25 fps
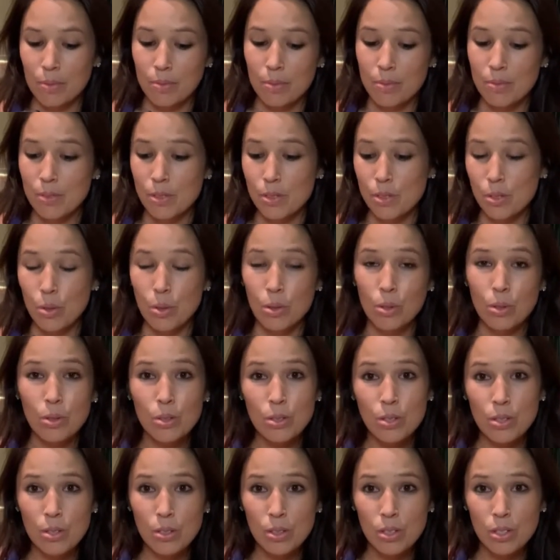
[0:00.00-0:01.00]
sole
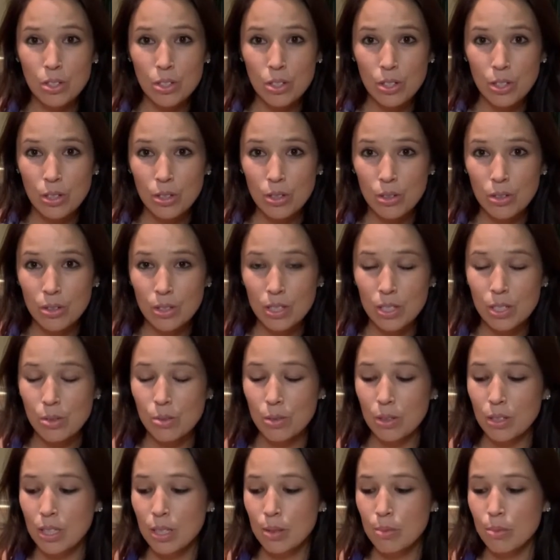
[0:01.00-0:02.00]
to the shoe is
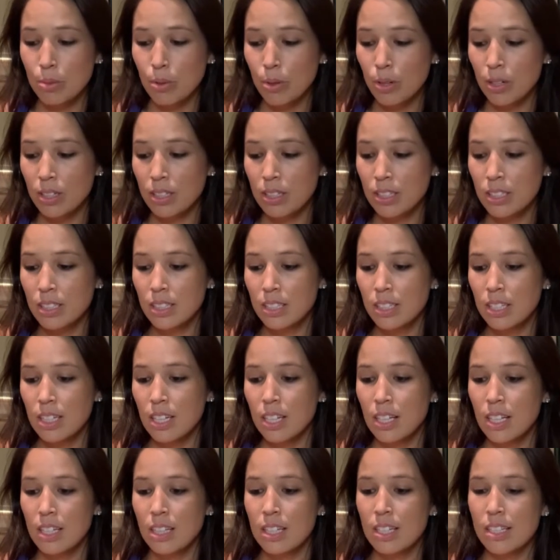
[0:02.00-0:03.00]
really important.
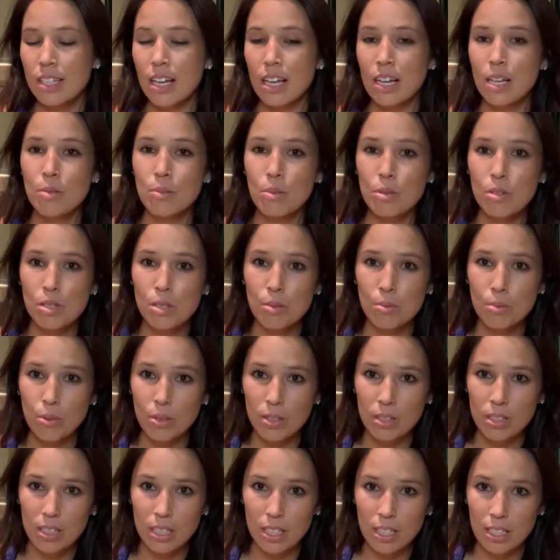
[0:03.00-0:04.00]
The second most
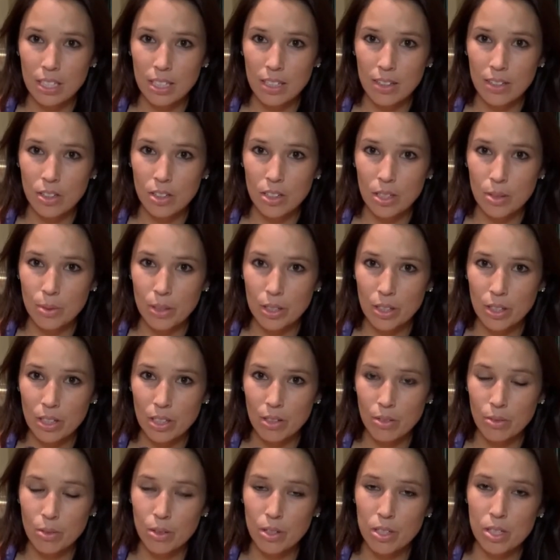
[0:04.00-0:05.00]
important thing that I'm going to be looking
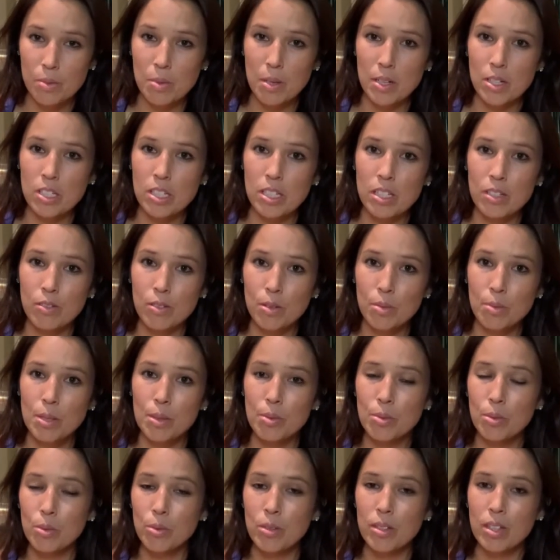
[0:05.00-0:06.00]
for, especially for
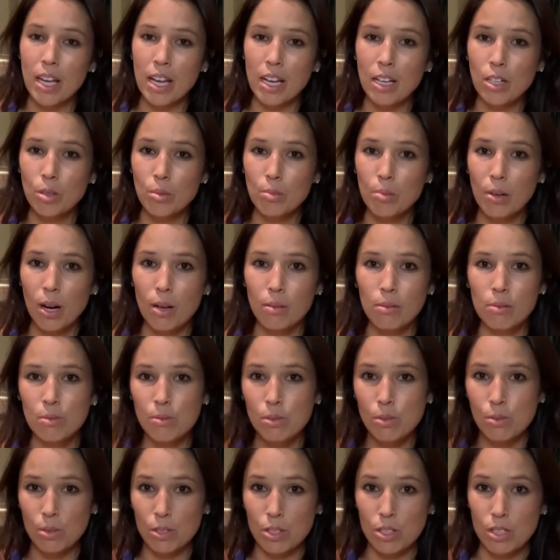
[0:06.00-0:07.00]
people with ankle problems,
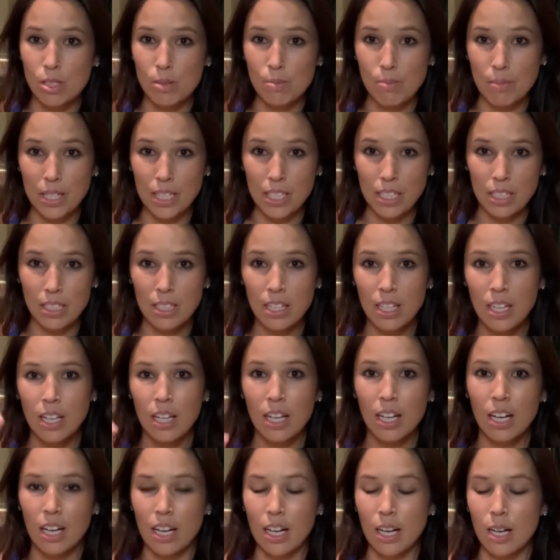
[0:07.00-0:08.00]
which is me,
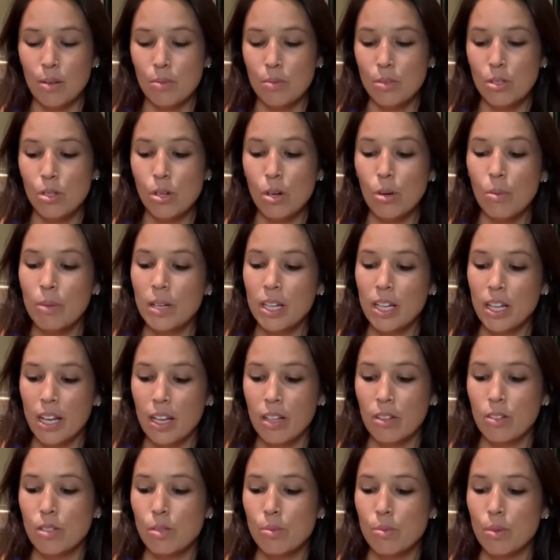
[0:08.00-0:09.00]
so many
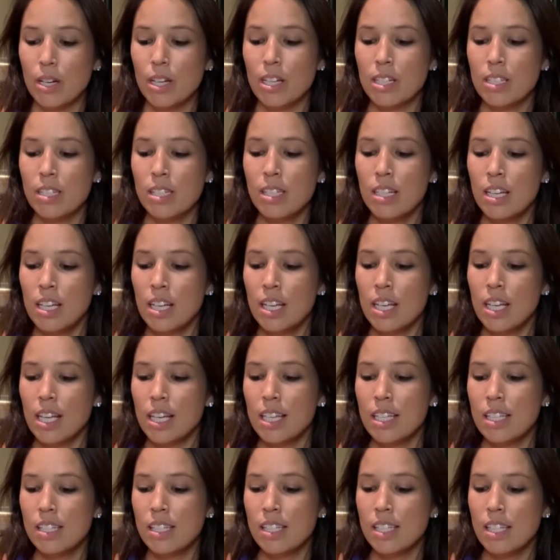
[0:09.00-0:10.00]
ankle sprains,
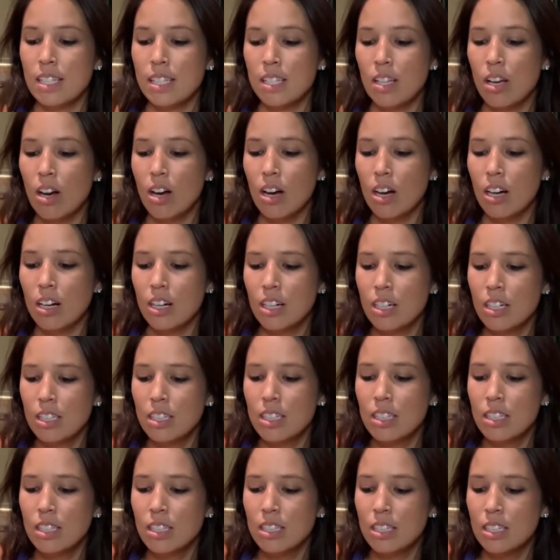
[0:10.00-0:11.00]
is this hard
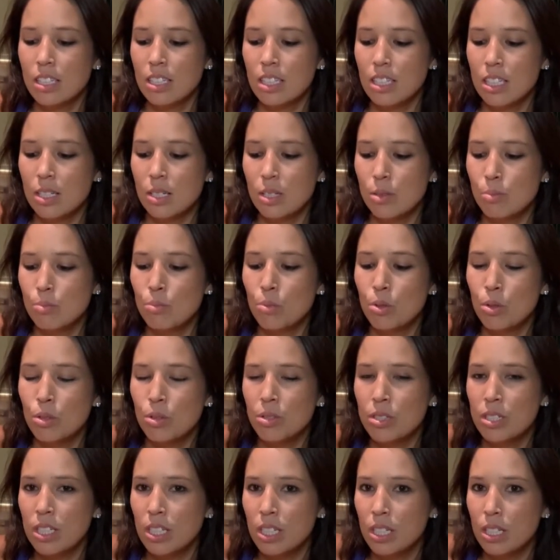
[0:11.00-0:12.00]

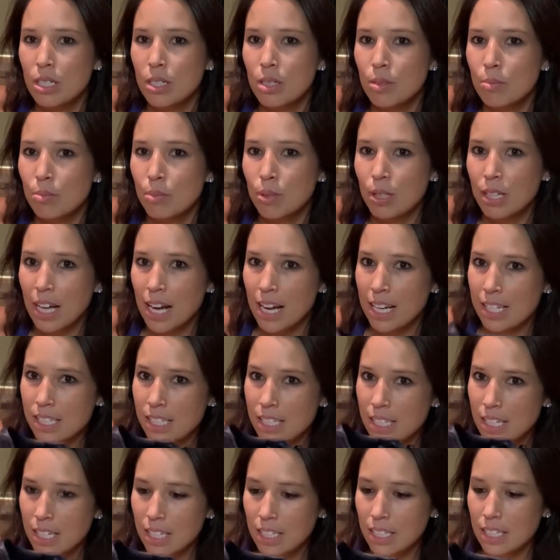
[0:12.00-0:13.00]
molded
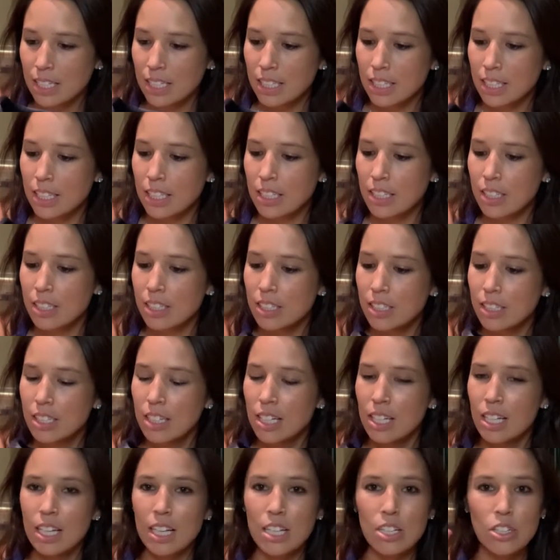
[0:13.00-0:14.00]
plastic here.
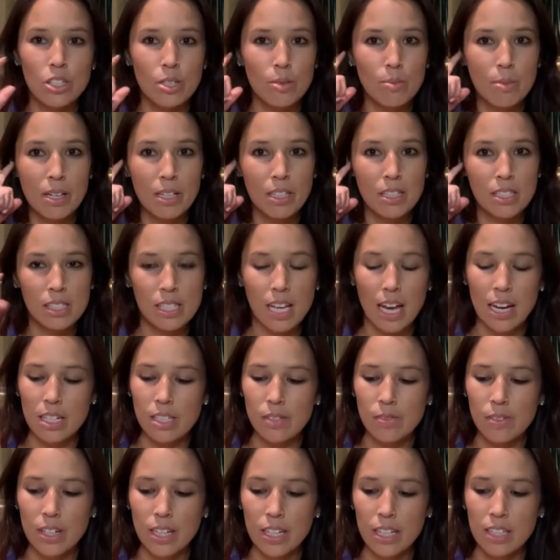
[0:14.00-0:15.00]
It should make a
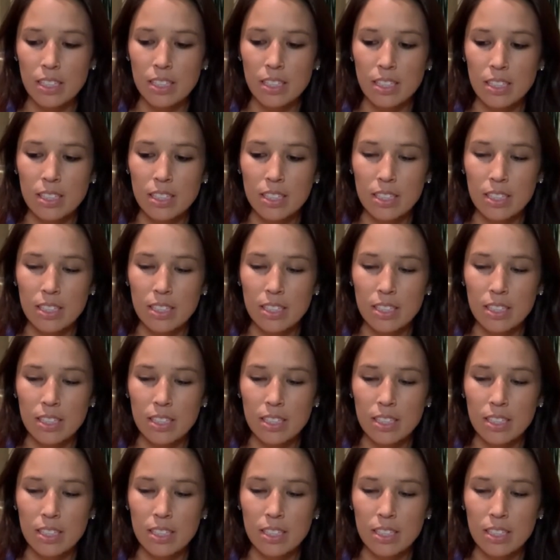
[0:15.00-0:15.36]
satisfying,